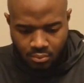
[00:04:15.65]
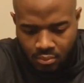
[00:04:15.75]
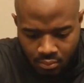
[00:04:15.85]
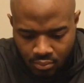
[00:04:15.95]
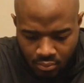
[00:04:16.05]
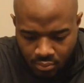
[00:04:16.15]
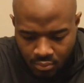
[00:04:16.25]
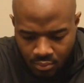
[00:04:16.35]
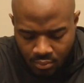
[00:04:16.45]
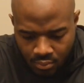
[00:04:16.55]
your pin
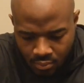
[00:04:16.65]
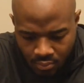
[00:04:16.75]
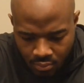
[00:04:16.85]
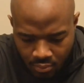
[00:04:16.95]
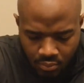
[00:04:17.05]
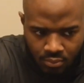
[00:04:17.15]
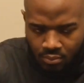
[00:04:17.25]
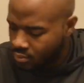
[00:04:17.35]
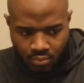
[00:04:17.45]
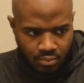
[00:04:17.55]
line while
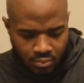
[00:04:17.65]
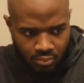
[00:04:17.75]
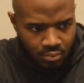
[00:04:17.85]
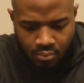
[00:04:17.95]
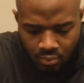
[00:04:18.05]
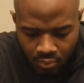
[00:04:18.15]
working your way